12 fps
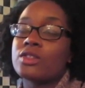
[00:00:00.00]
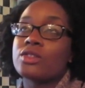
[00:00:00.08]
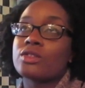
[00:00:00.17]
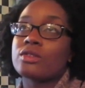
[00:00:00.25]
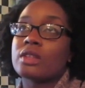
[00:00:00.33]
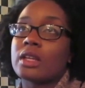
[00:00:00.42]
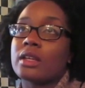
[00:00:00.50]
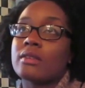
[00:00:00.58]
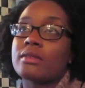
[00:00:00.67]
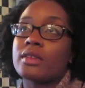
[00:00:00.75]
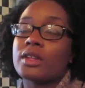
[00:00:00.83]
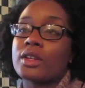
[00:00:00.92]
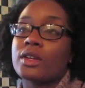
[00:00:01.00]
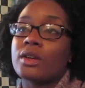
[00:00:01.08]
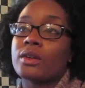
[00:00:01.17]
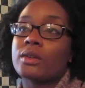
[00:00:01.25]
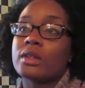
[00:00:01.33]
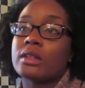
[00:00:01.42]
He needs to do like a video
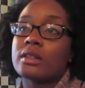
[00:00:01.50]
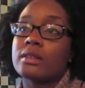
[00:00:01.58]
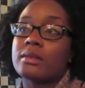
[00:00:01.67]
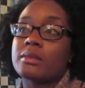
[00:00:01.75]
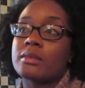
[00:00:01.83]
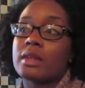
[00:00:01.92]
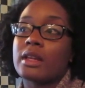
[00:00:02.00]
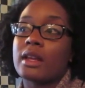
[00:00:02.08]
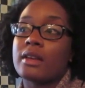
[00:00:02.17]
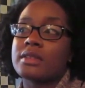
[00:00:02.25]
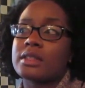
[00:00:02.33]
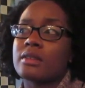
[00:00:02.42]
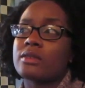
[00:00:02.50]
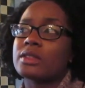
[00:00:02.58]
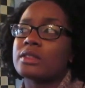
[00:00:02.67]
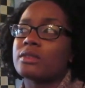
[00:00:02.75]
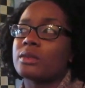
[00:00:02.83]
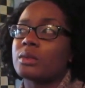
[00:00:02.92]
and have several
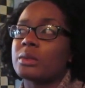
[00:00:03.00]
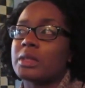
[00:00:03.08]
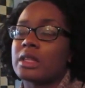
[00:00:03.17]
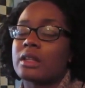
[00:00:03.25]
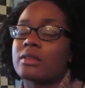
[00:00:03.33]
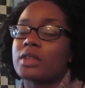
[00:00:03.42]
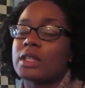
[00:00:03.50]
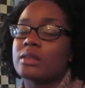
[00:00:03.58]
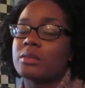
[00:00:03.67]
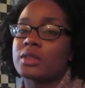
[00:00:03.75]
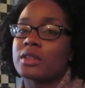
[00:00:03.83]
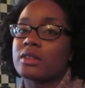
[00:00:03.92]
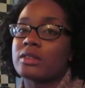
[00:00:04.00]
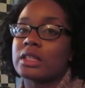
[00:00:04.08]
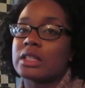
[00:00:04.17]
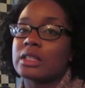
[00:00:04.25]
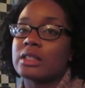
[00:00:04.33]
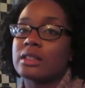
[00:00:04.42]
different women that have read the book
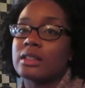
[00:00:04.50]
already.